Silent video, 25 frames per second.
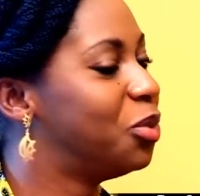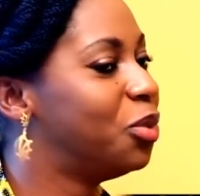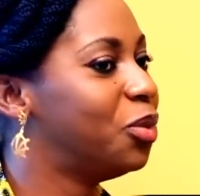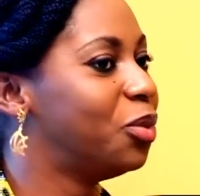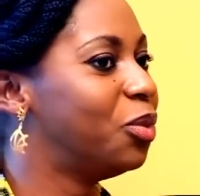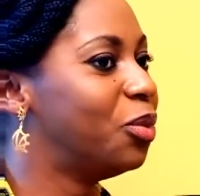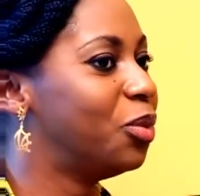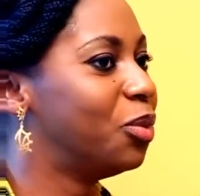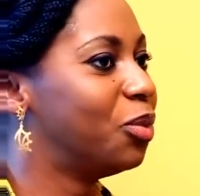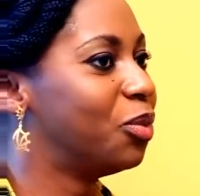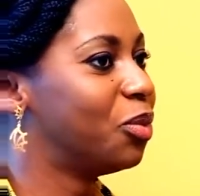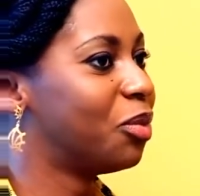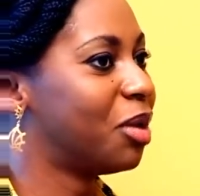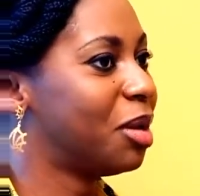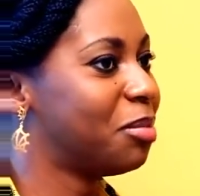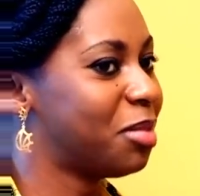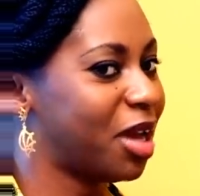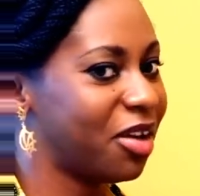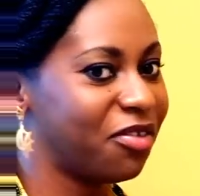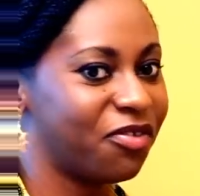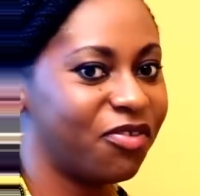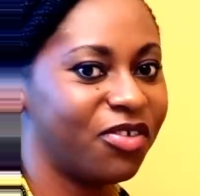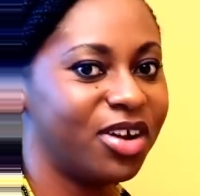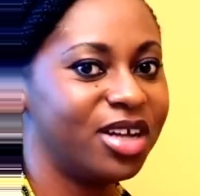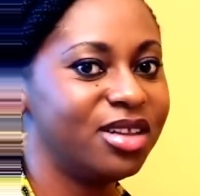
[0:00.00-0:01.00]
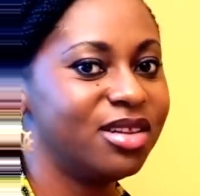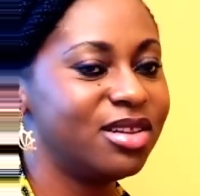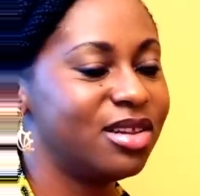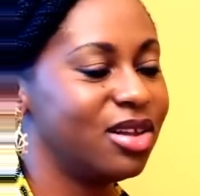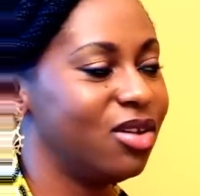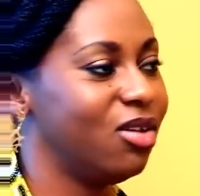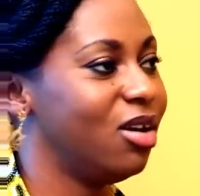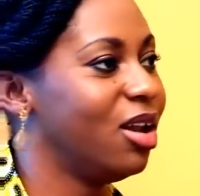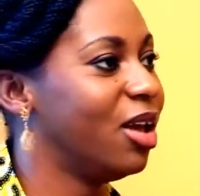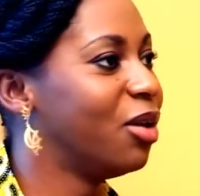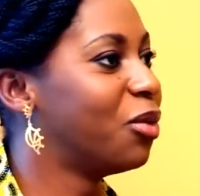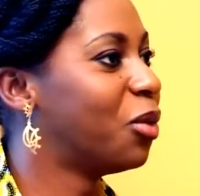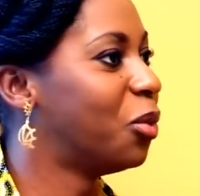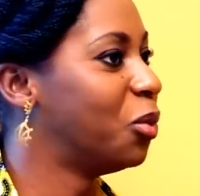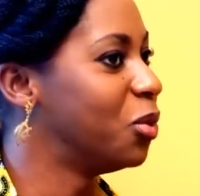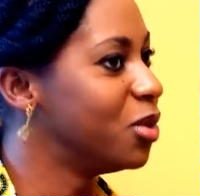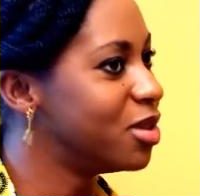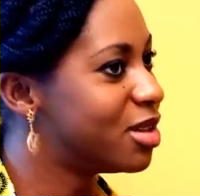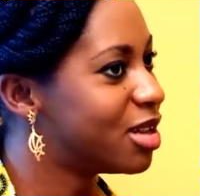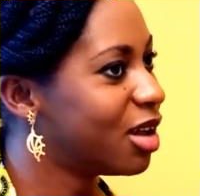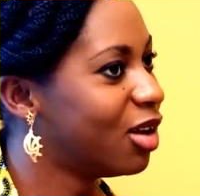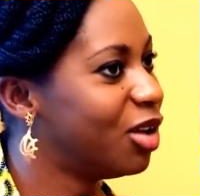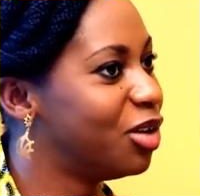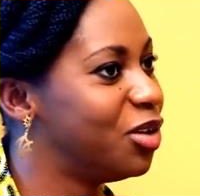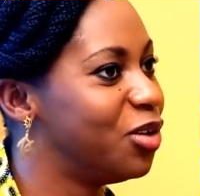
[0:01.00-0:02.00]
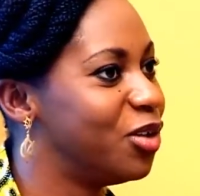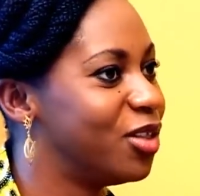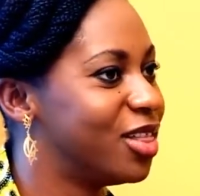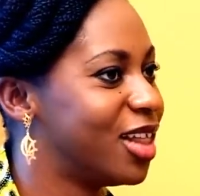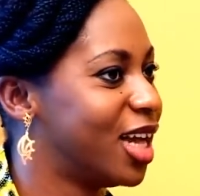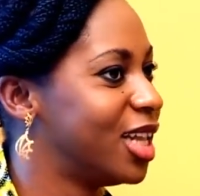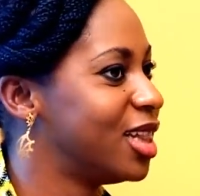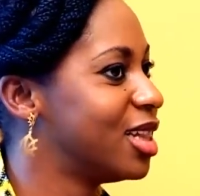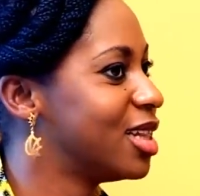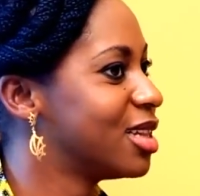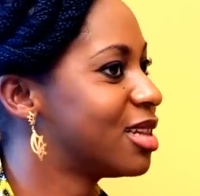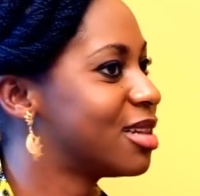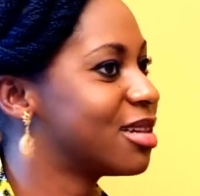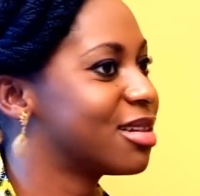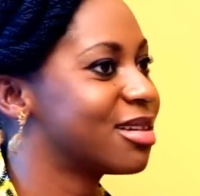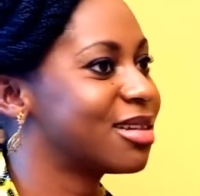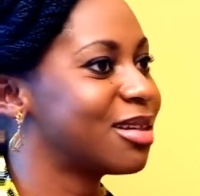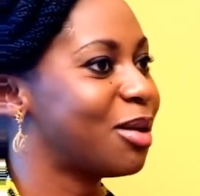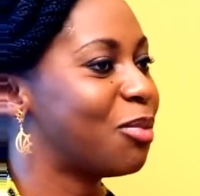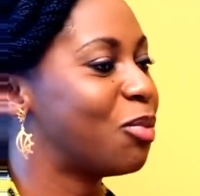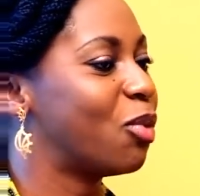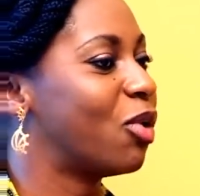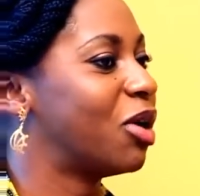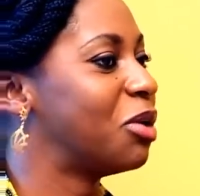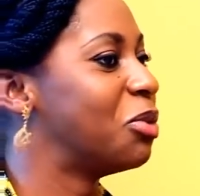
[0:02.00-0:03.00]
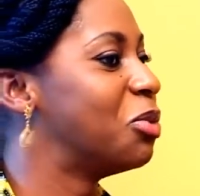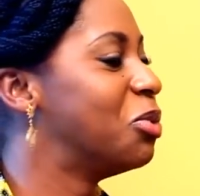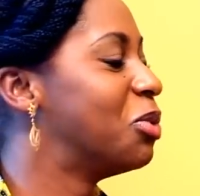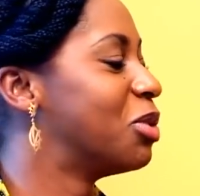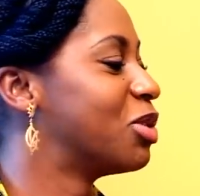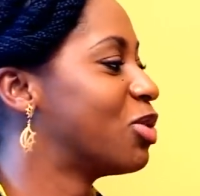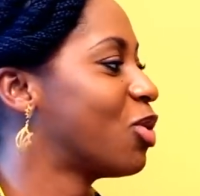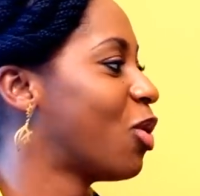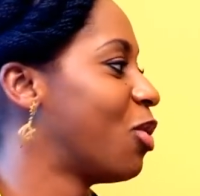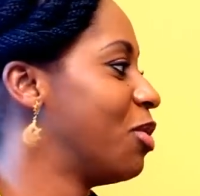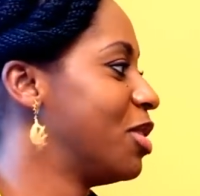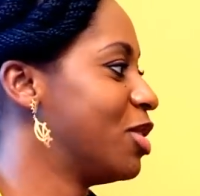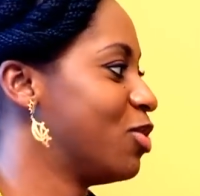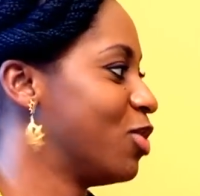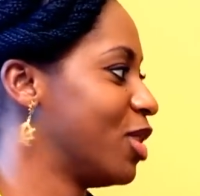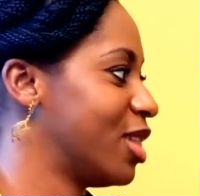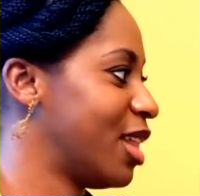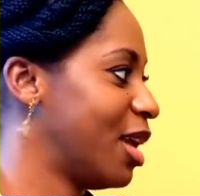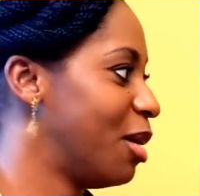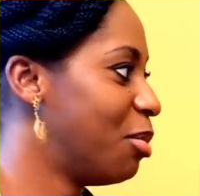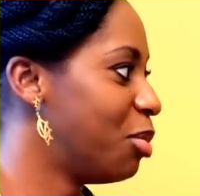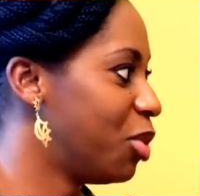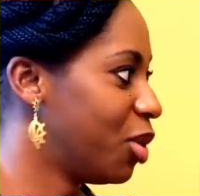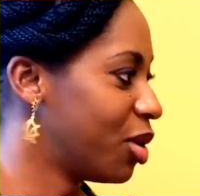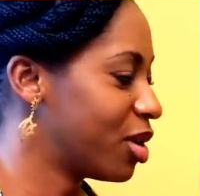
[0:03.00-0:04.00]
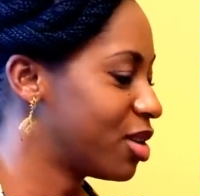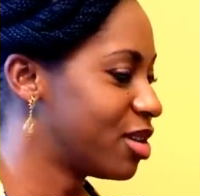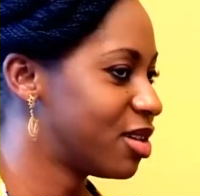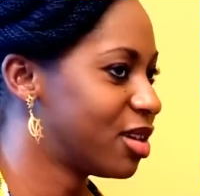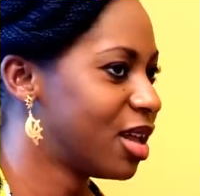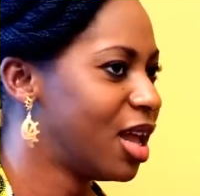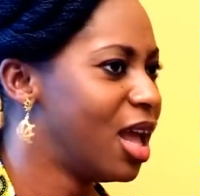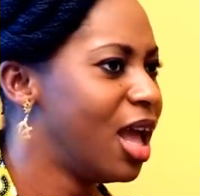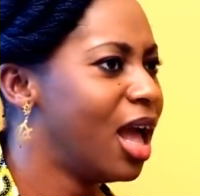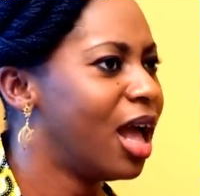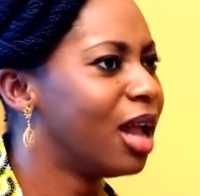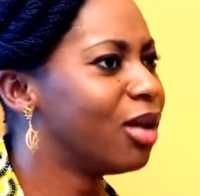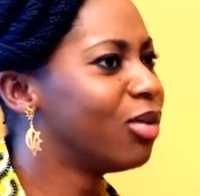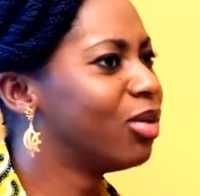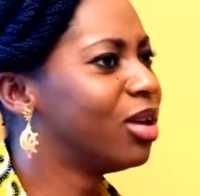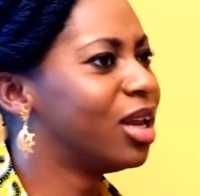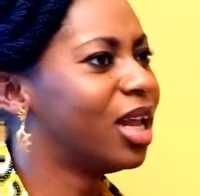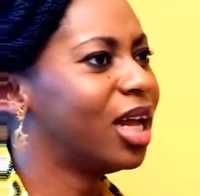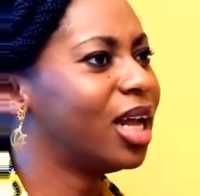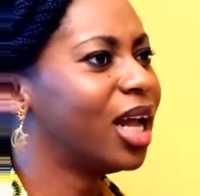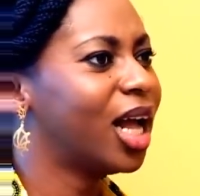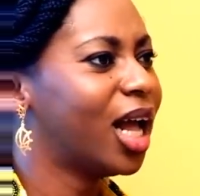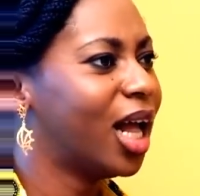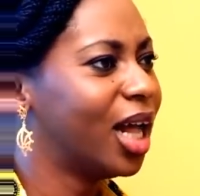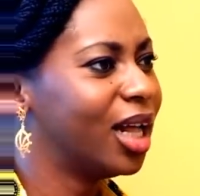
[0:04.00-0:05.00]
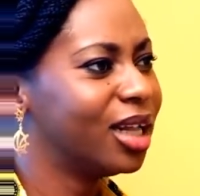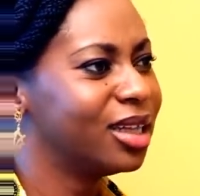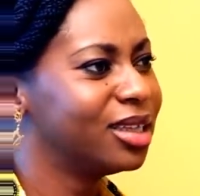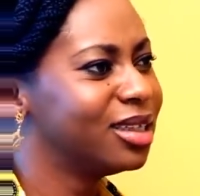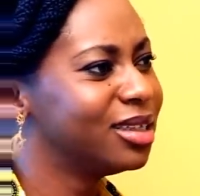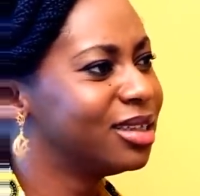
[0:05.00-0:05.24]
who were my friends in Legon, would tell you that this is someone who was always with their books and we're like, ah,